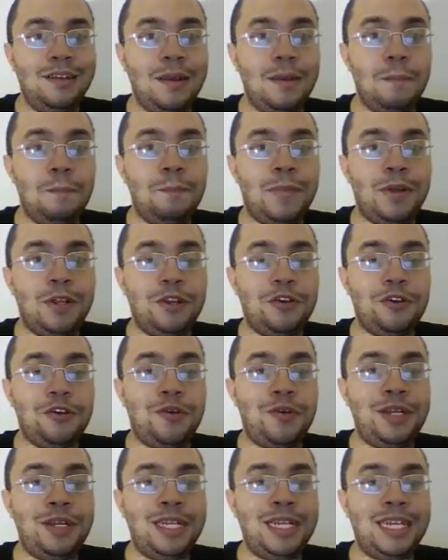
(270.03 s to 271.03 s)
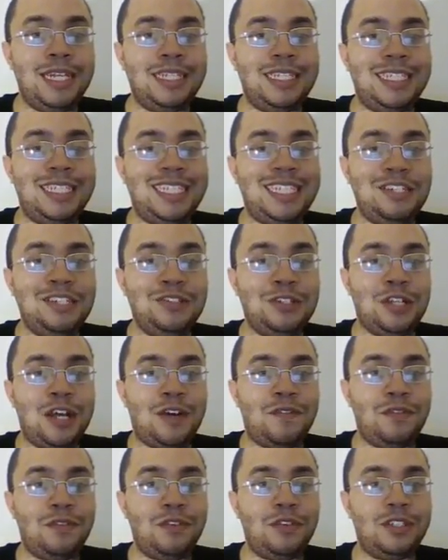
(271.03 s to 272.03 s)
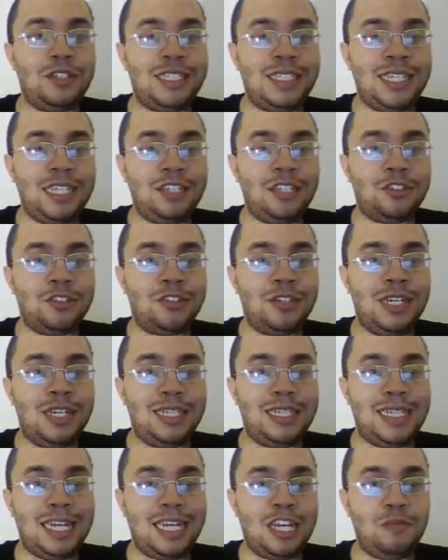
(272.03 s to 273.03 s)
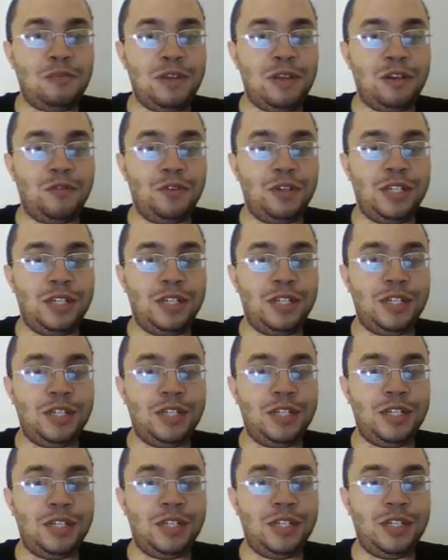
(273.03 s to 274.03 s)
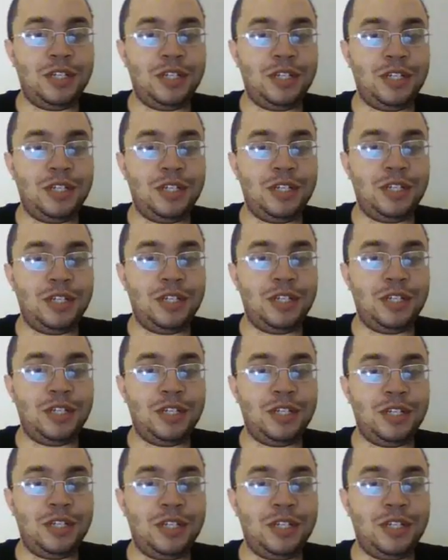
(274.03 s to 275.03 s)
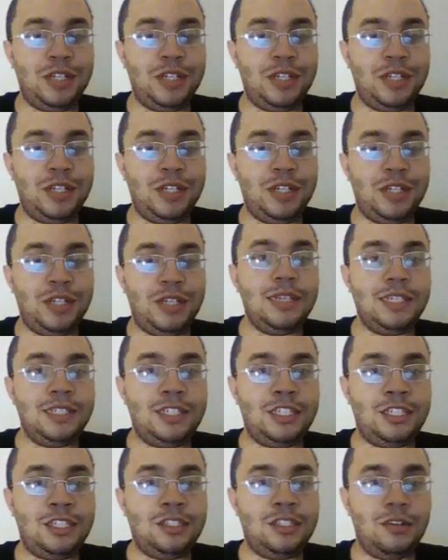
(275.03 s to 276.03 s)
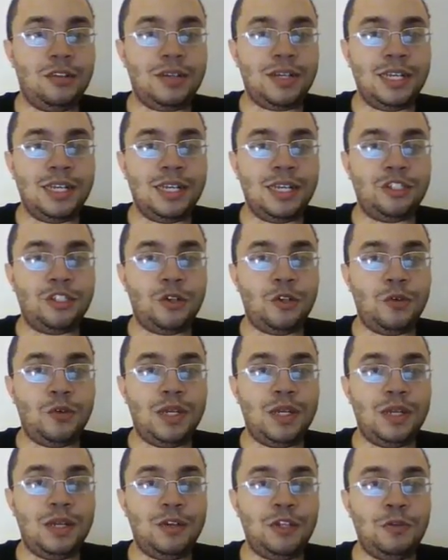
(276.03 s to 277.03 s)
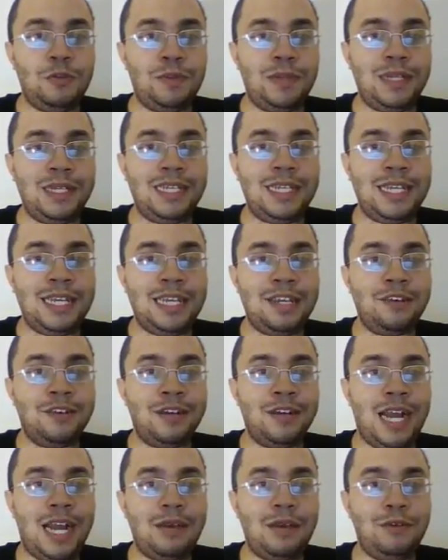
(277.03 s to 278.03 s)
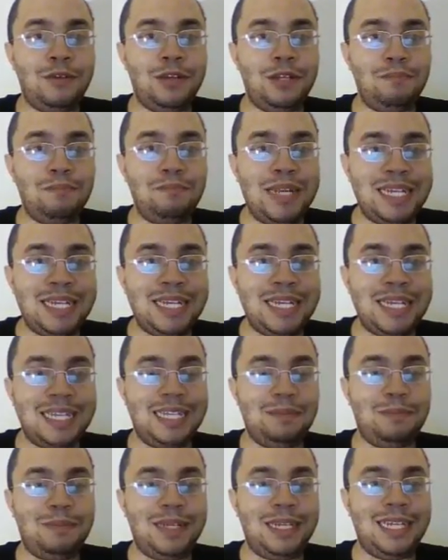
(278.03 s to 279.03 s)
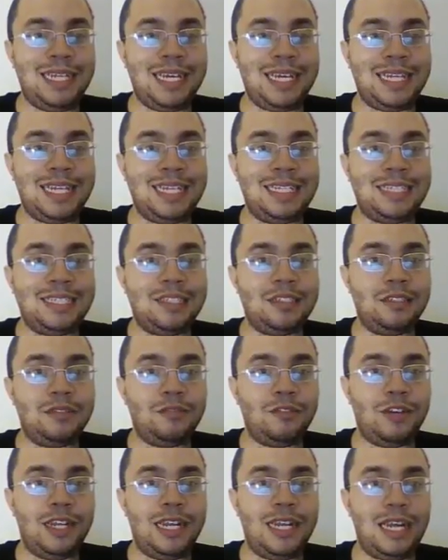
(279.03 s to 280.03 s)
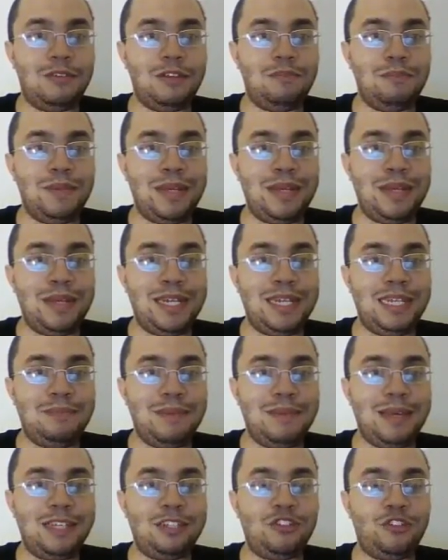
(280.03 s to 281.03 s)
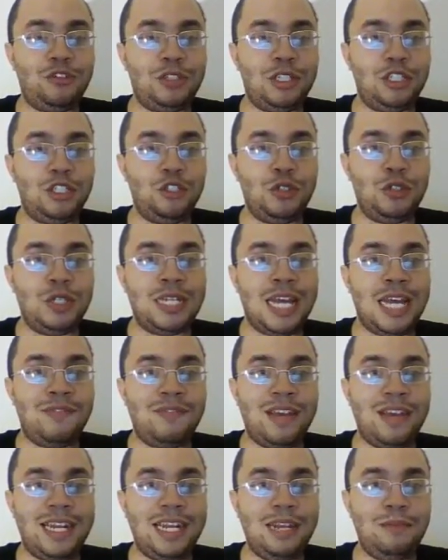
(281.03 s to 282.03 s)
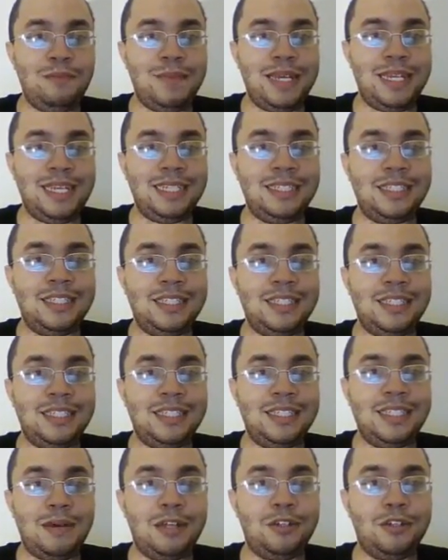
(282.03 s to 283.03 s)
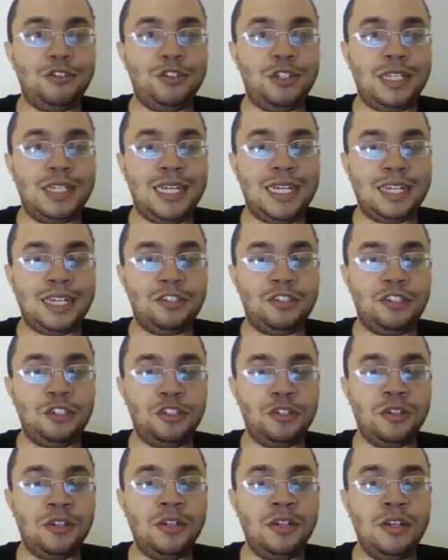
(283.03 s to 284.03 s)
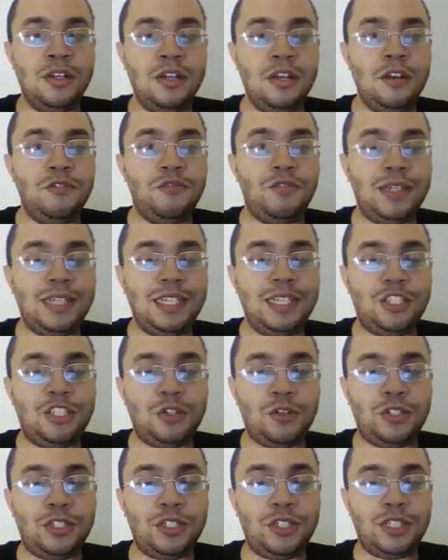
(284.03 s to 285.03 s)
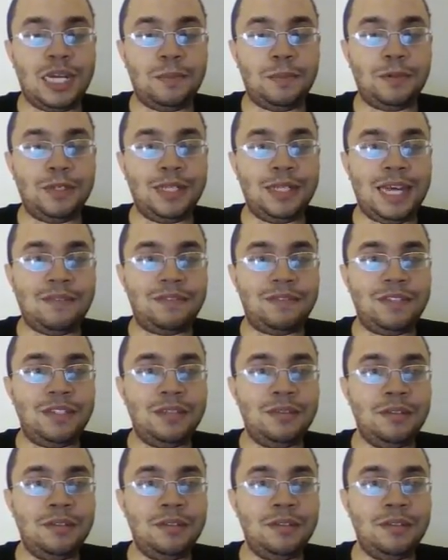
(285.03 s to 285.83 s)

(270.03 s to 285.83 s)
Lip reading: but you're going to get sealed off from the center, and then that could be a really bad thing. This is, okay, so when you played here, I would immediately play like this, right? I would immediately make sure that you didn't have any means to come under to connect to your friendly stones in the upper left.